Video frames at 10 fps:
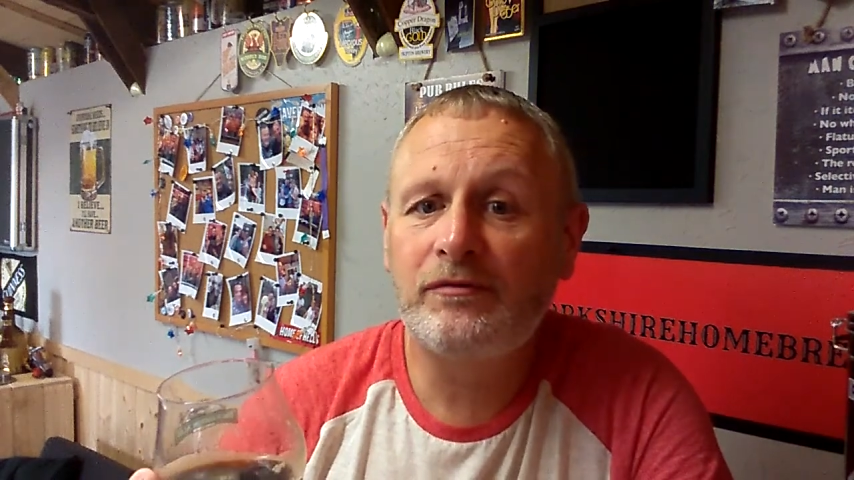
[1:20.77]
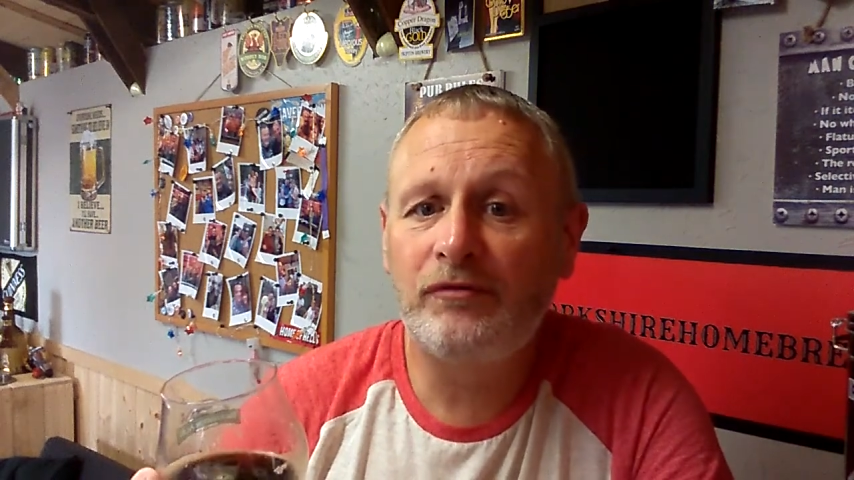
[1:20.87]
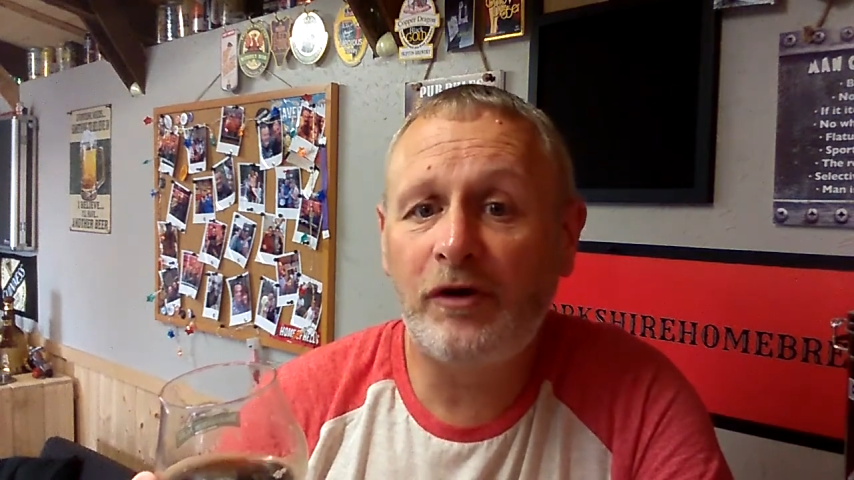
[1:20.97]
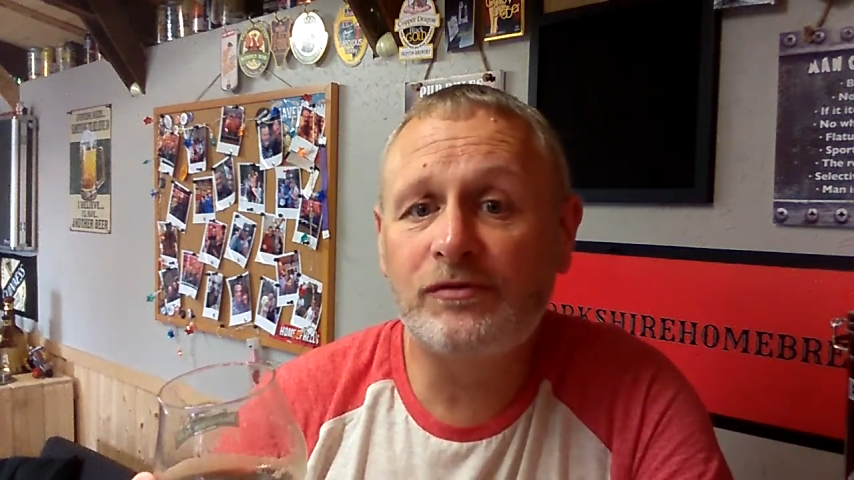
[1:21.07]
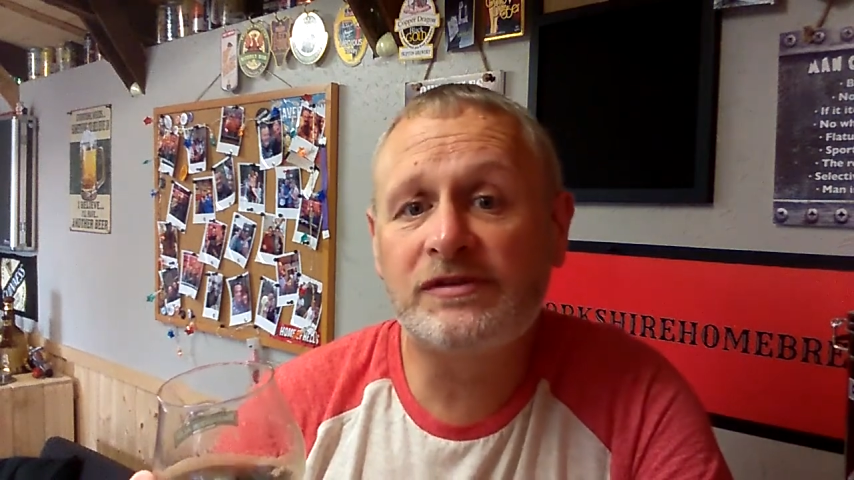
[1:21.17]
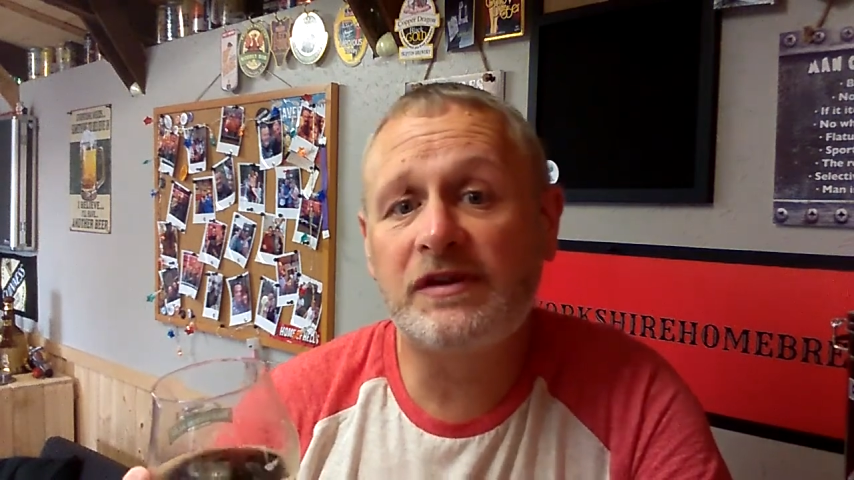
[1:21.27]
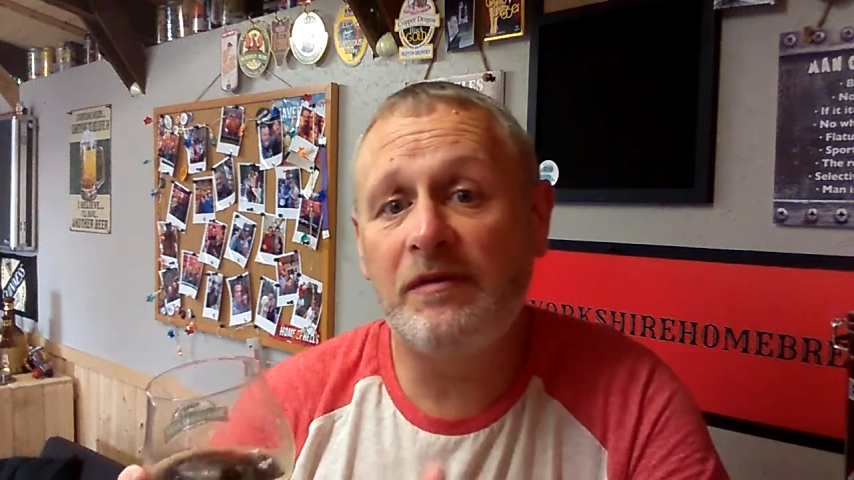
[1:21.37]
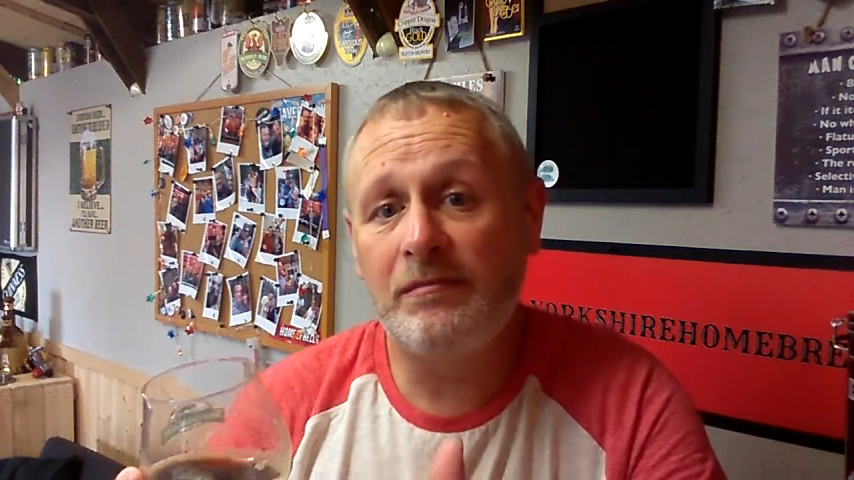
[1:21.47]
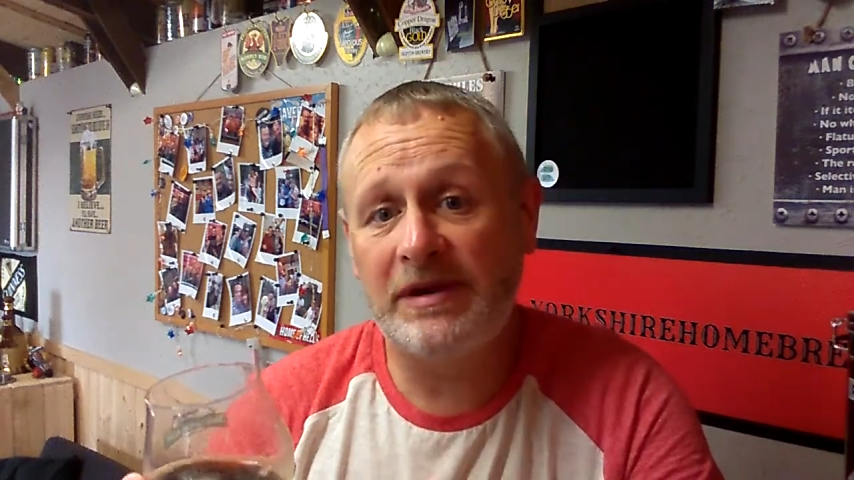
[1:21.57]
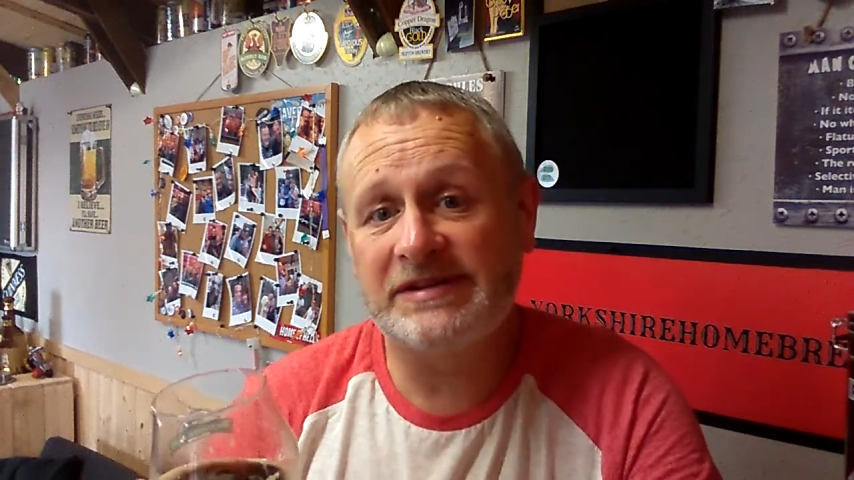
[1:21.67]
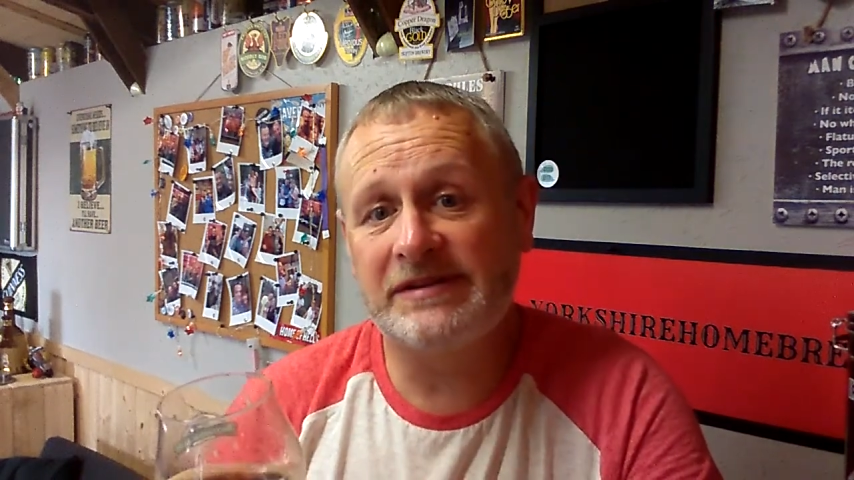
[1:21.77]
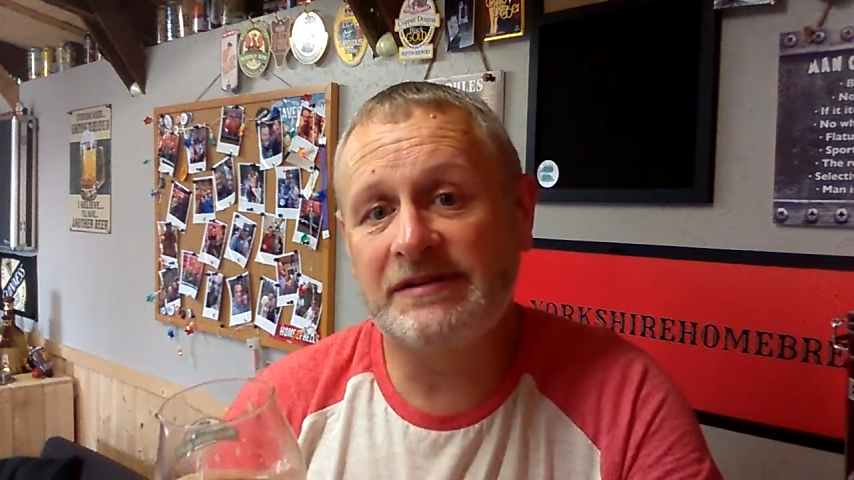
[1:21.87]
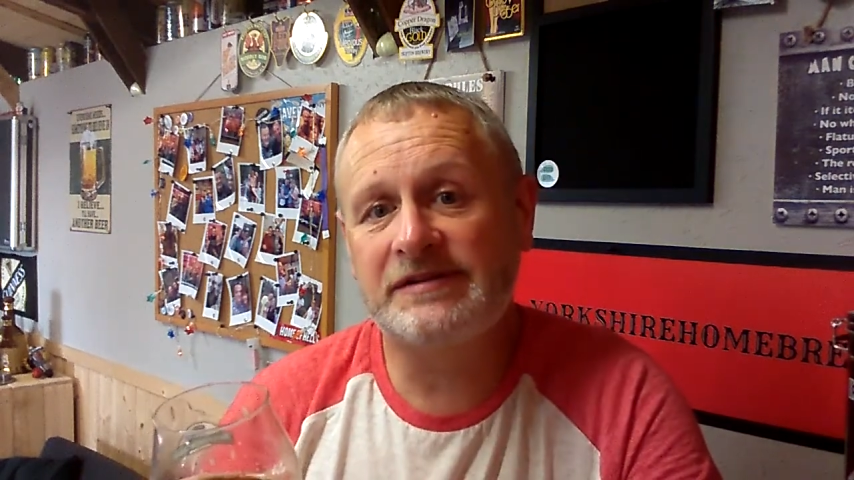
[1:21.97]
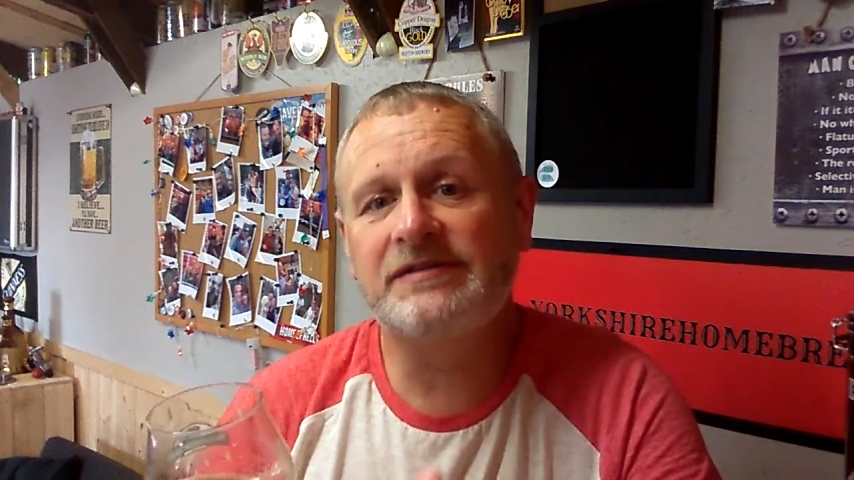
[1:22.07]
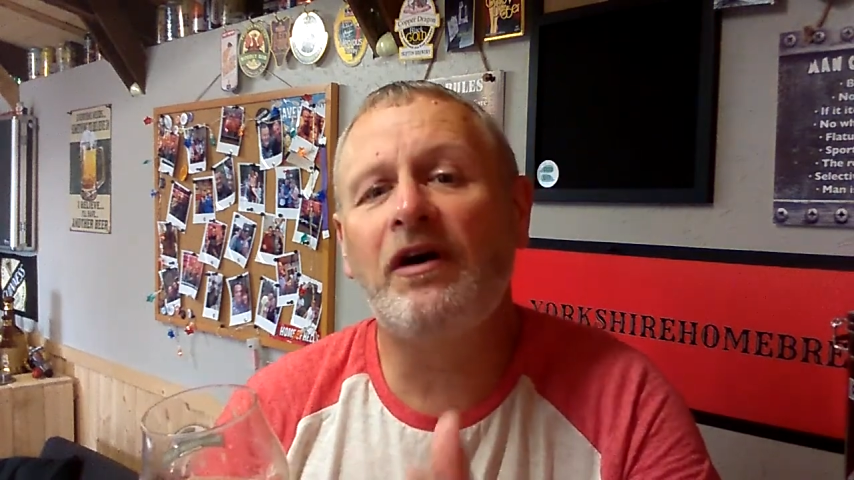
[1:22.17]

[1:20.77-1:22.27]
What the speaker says: roast and bitterness.